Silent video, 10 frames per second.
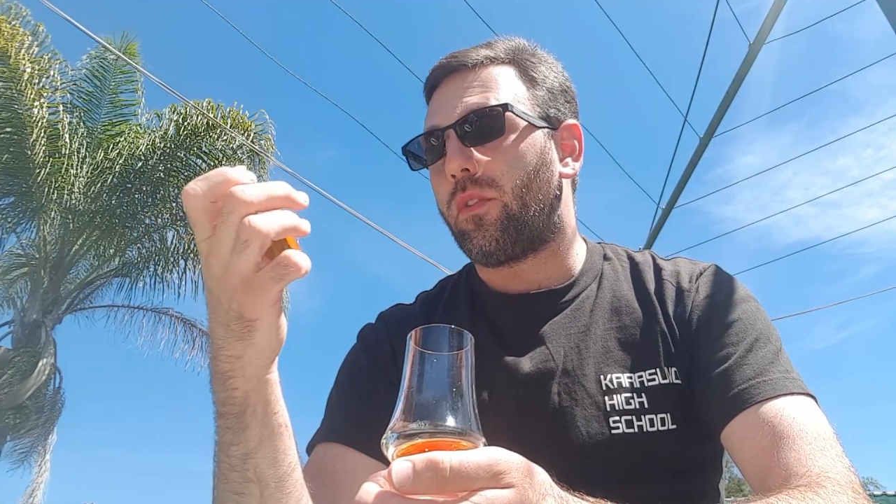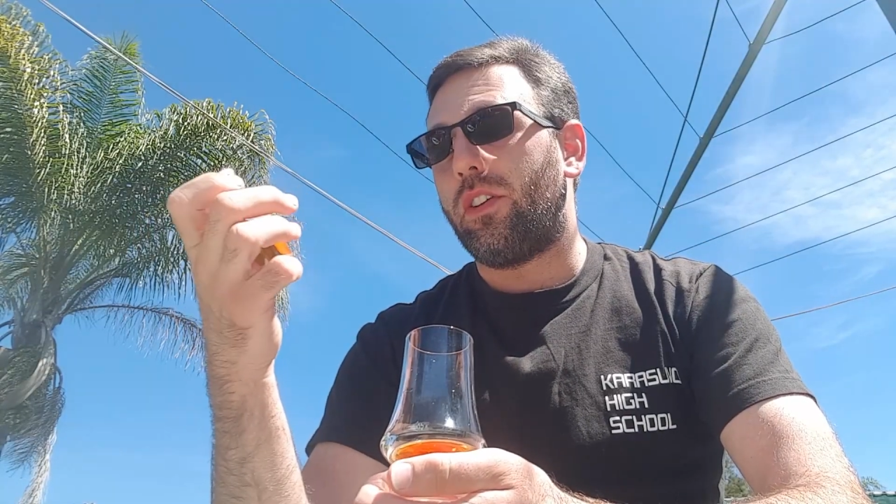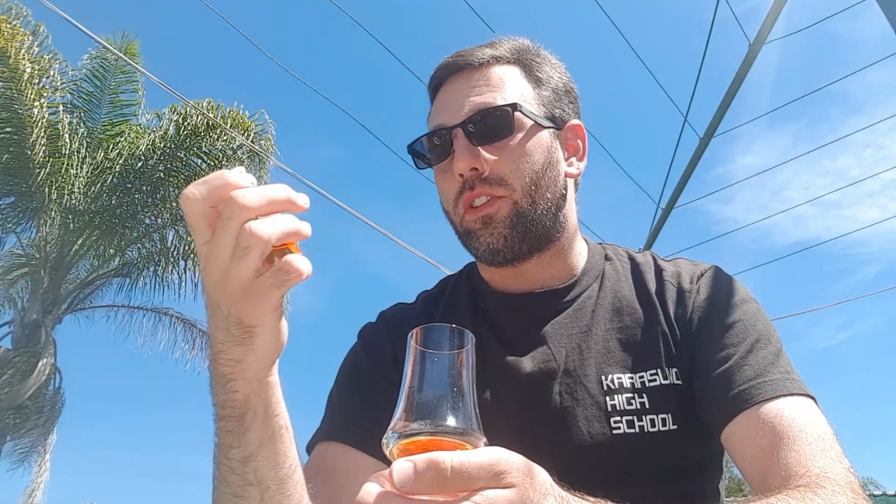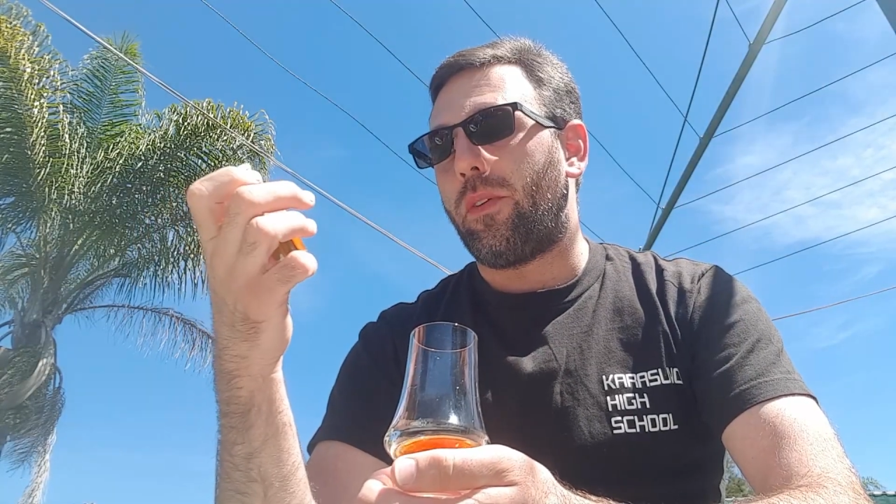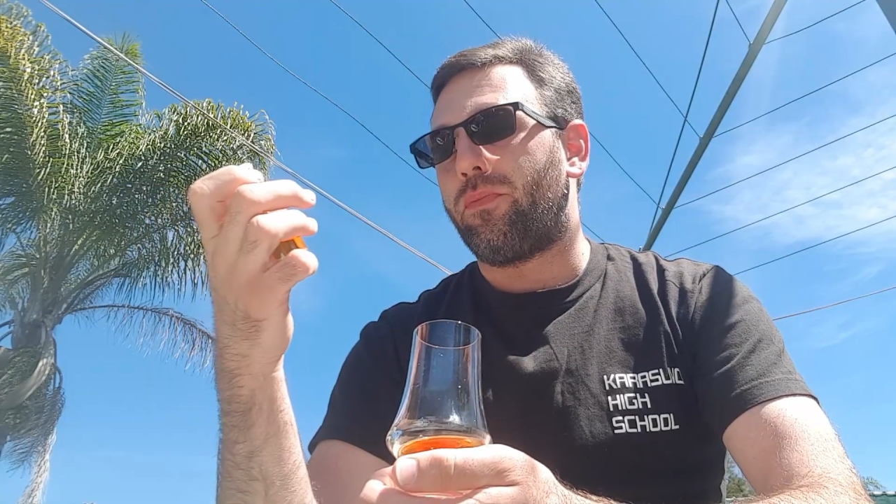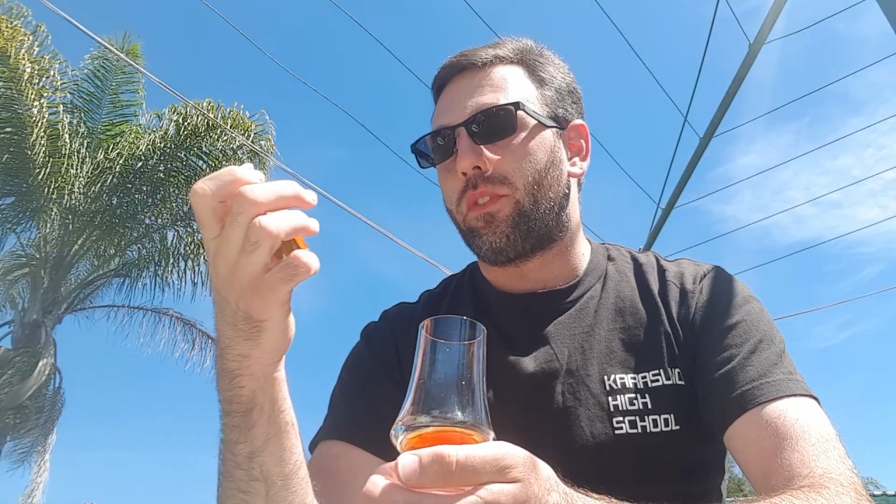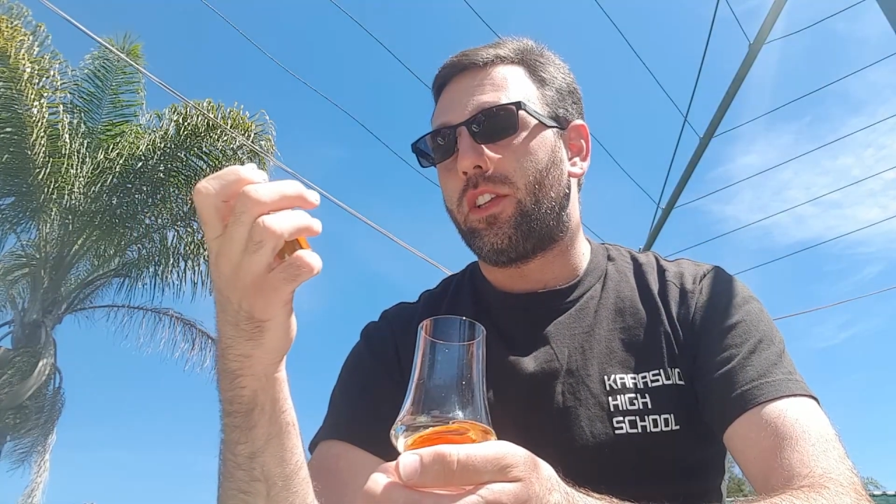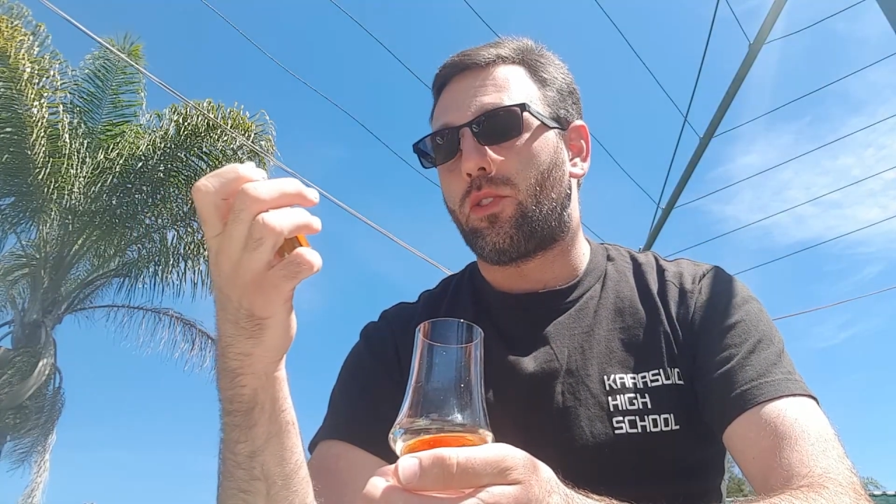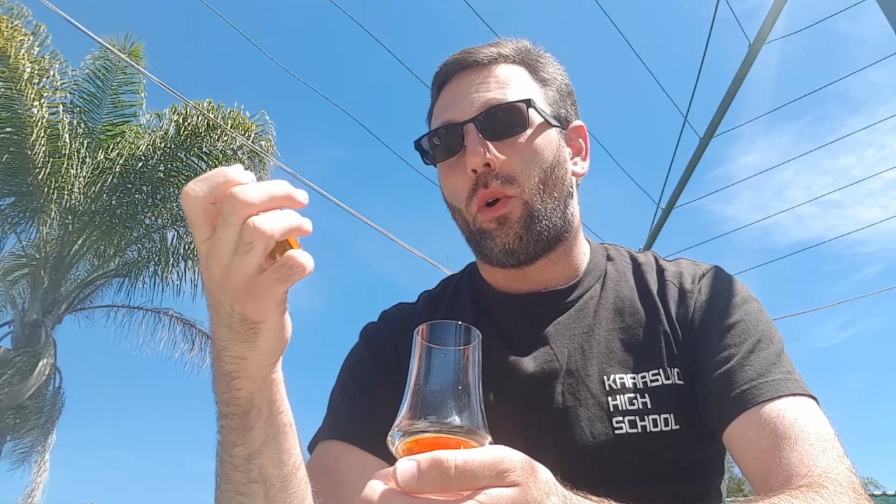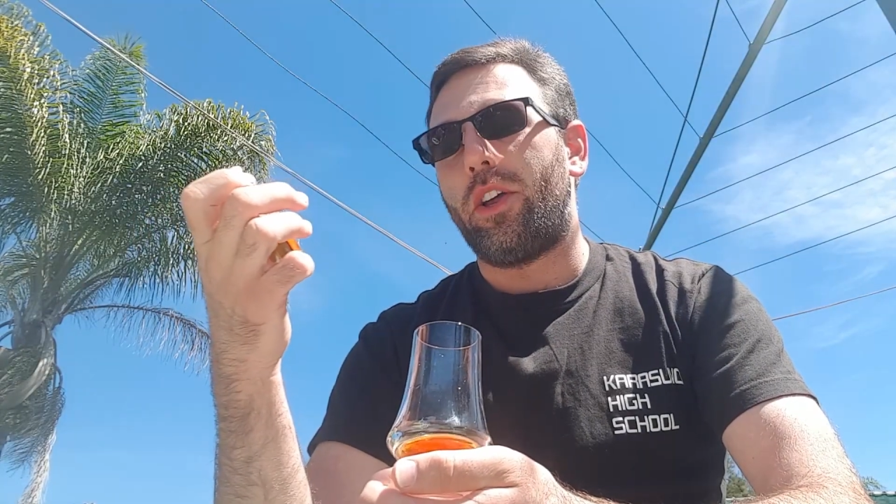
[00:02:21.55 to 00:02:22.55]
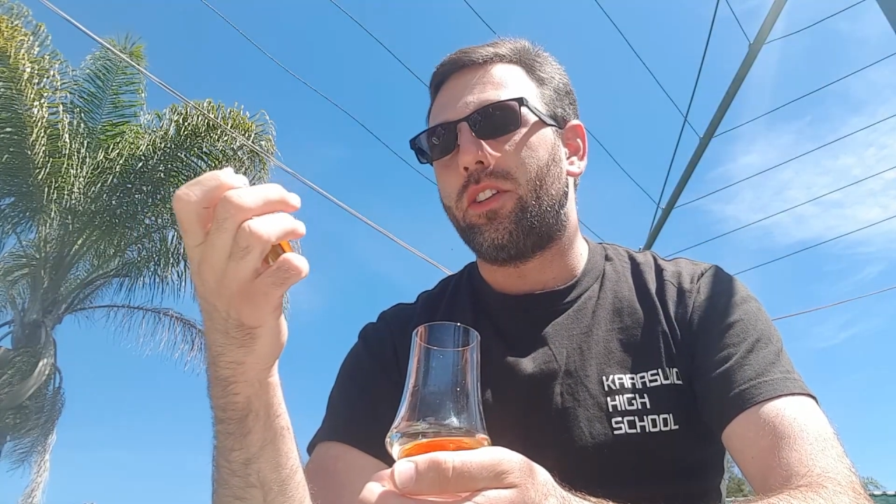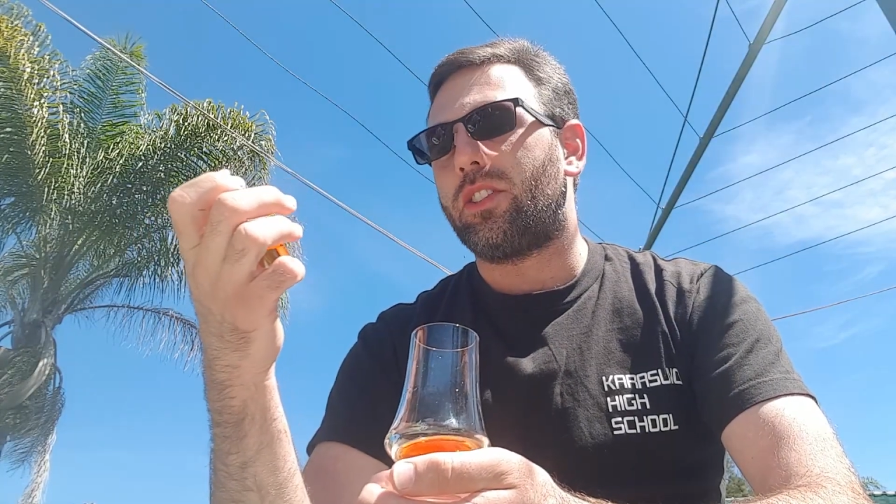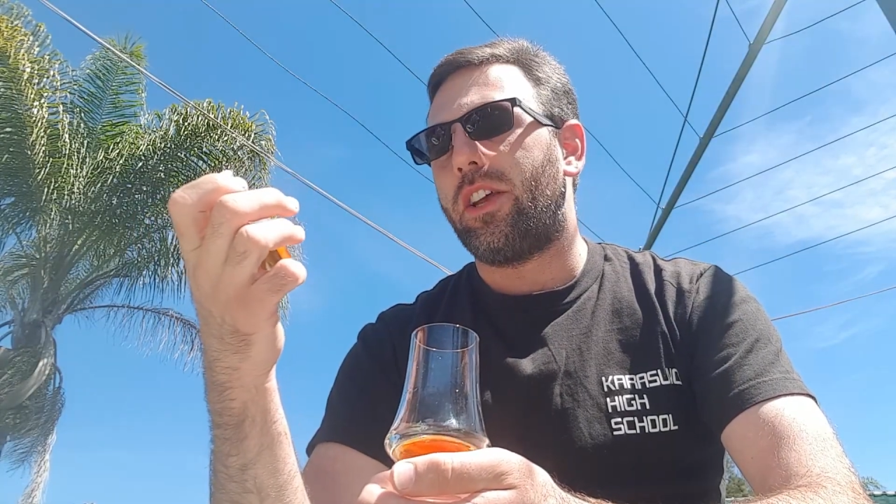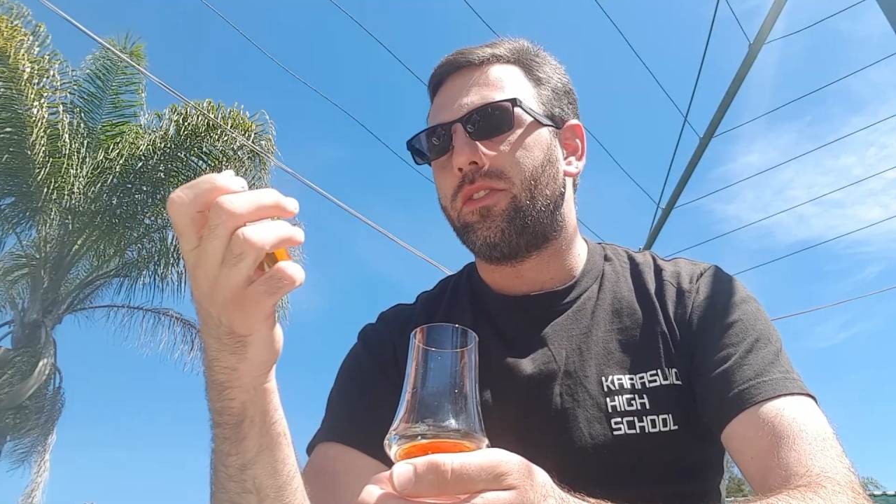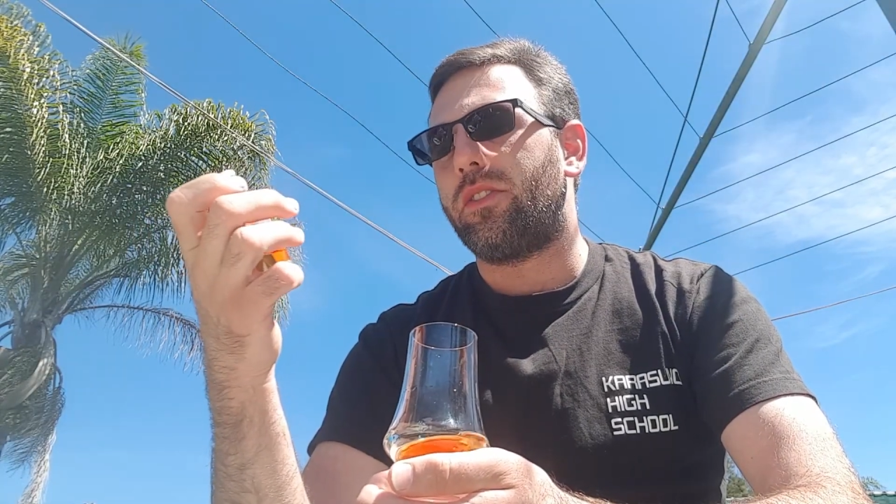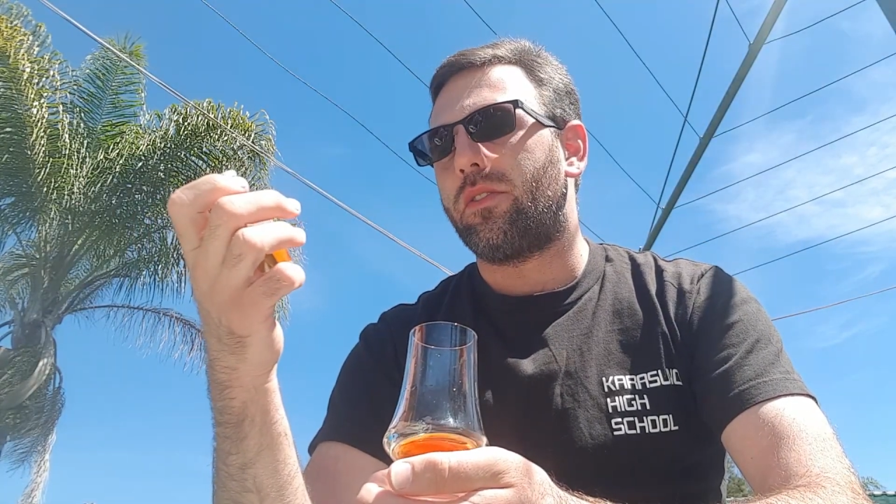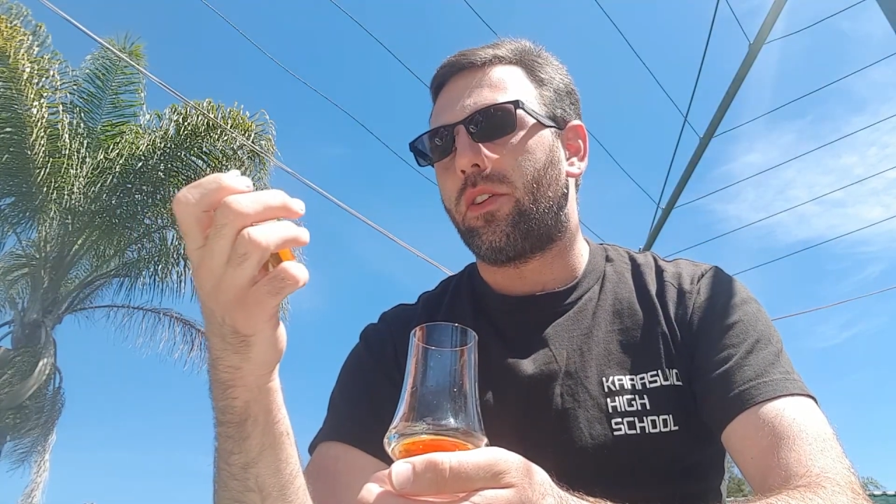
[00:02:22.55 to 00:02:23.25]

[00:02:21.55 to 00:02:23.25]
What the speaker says: So it's quite intense.